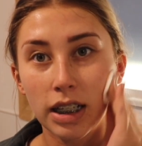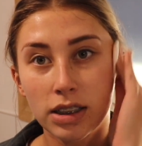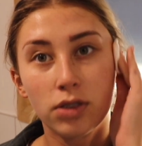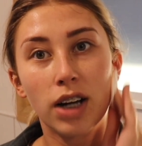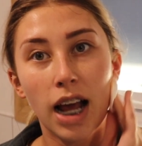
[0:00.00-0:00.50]
I
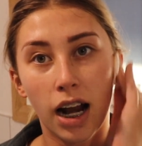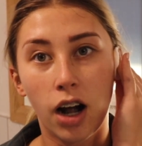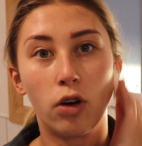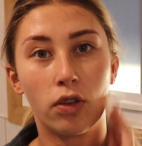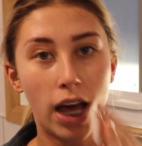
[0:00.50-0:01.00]
still would have had
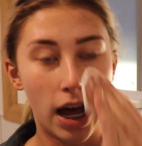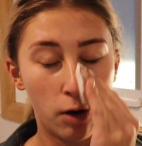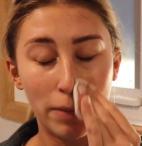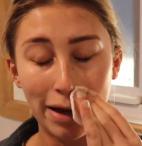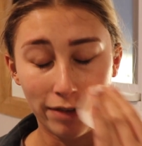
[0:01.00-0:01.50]
all that
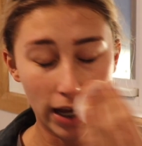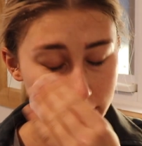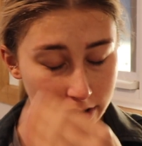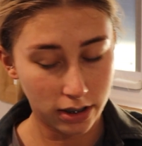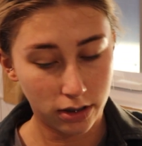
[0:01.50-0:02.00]
on my
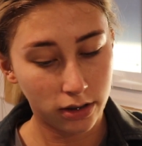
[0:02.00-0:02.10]
face.